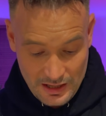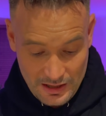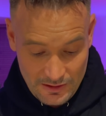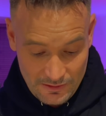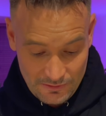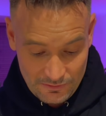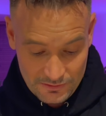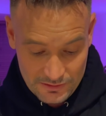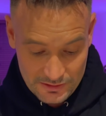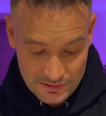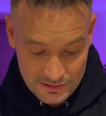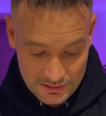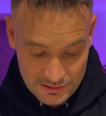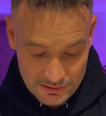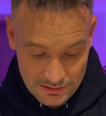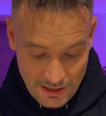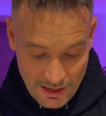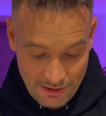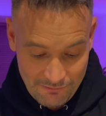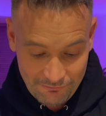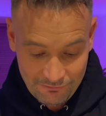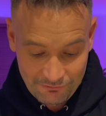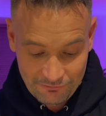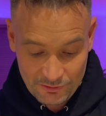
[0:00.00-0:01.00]
The
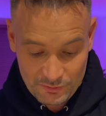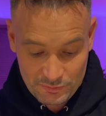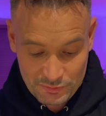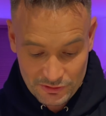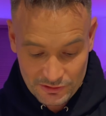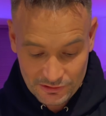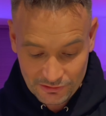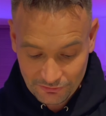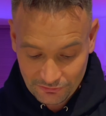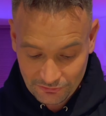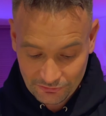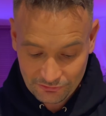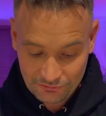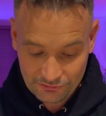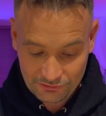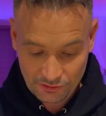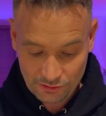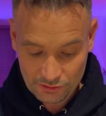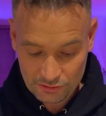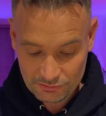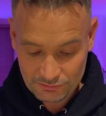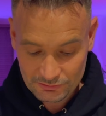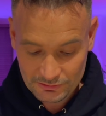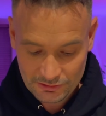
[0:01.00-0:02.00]
Amphibious, so
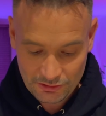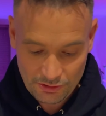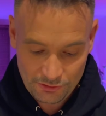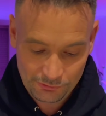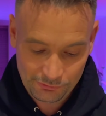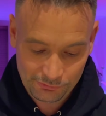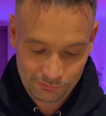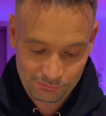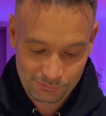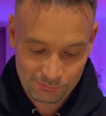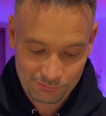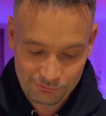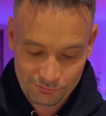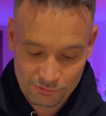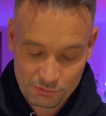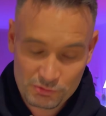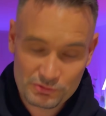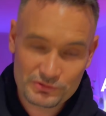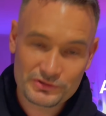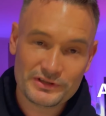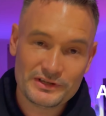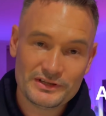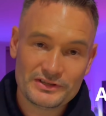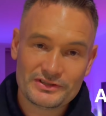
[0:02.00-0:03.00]
it goes from
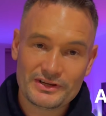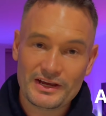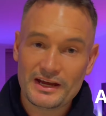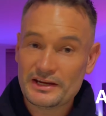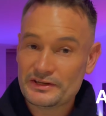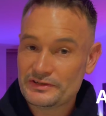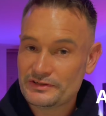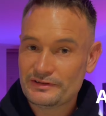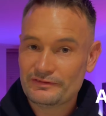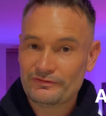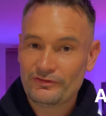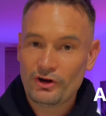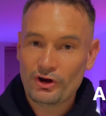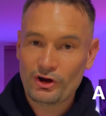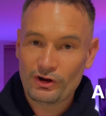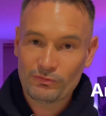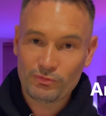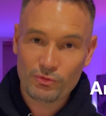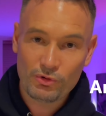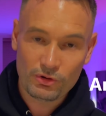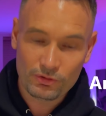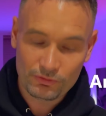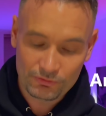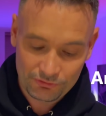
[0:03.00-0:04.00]
40 to 85
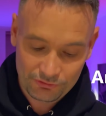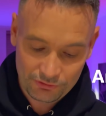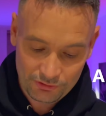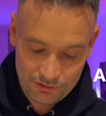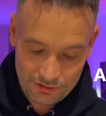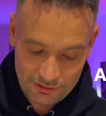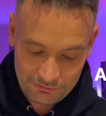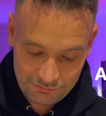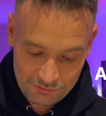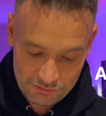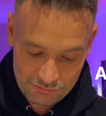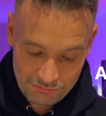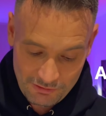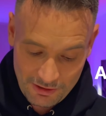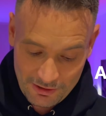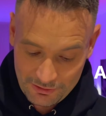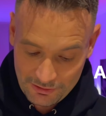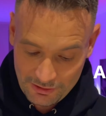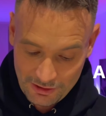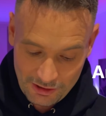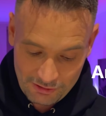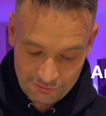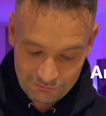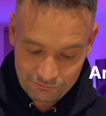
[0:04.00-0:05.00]
watts. So if you ran
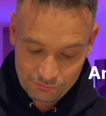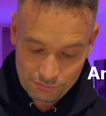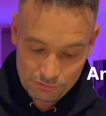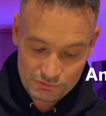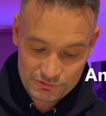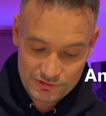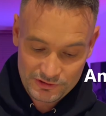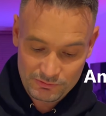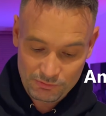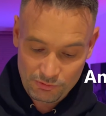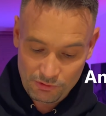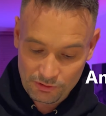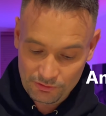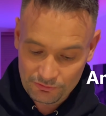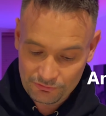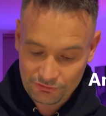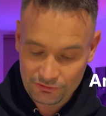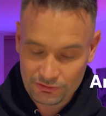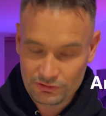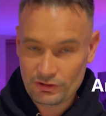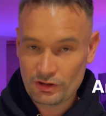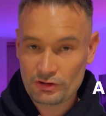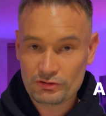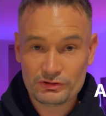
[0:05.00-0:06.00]
it at 40 watts,
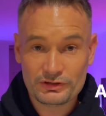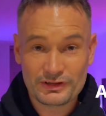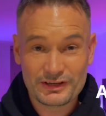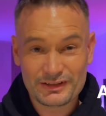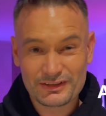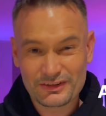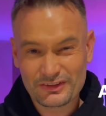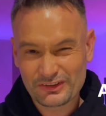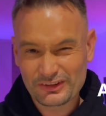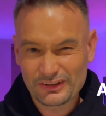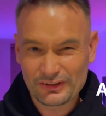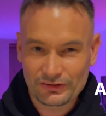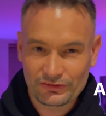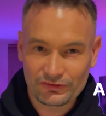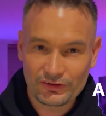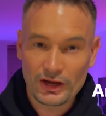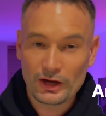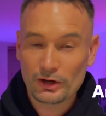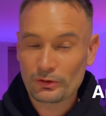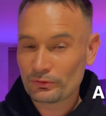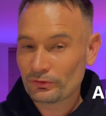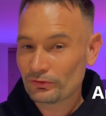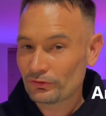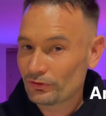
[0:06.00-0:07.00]
you're only getting
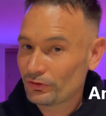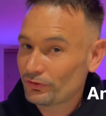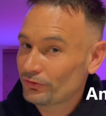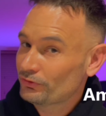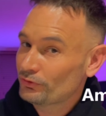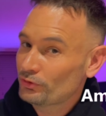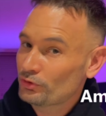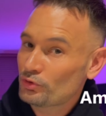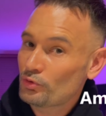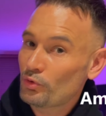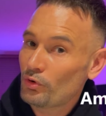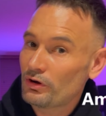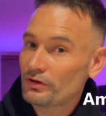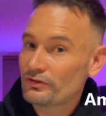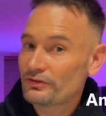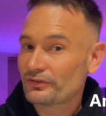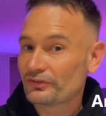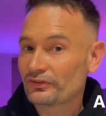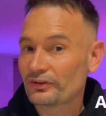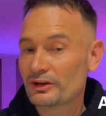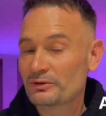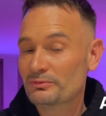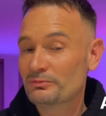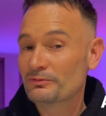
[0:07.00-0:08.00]
6,000, so it's not quite the
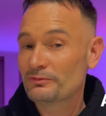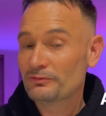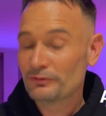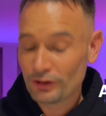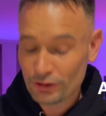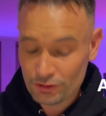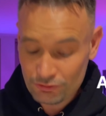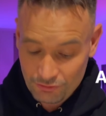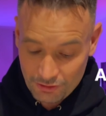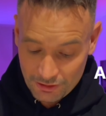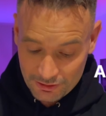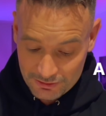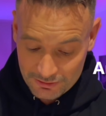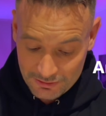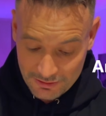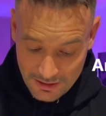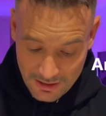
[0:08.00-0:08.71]
same flow rate.